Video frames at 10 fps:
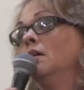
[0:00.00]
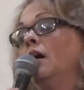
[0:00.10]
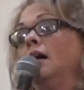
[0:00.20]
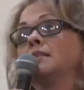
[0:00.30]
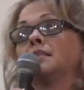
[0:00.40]

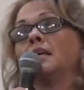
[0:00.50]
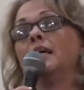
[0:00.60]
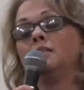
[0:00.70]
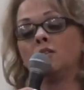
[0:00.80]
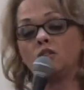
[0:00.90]
I
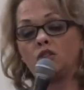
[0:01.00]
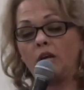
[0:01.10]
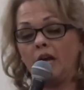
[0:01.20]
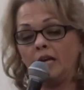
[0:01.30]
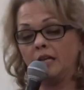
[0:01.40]
said to
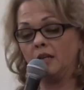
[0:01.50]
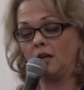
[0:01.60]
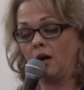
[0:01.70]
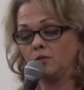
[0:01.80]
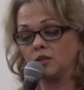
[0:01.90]
Shannon,
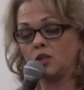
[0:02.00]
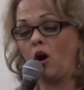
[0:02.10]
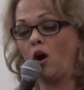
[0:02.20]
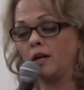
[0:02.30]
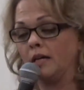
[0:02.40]
and I was
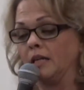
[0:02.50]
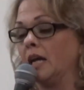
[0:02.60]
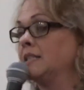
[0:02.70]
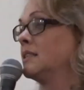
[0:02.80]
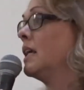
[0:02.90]
talking, and
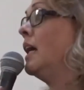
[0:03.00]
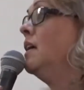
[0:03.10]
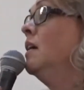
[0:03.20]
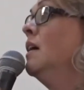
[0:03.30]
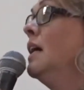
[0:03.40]
I
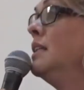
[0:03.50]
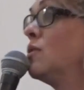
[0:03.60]
said, it's